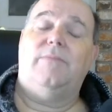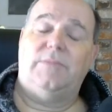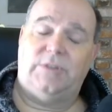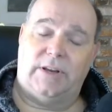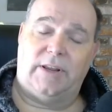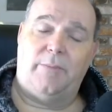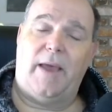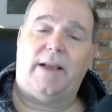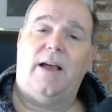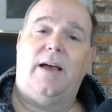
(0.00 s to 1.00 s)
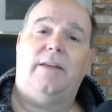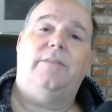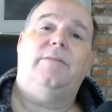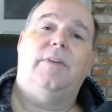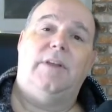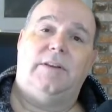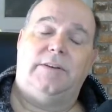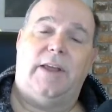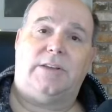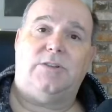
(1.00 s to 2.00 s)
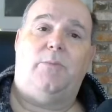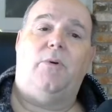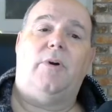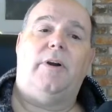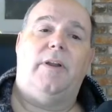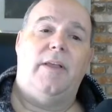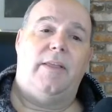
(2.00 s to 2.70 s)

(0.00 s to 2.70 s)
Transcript: She had to get back on tech support.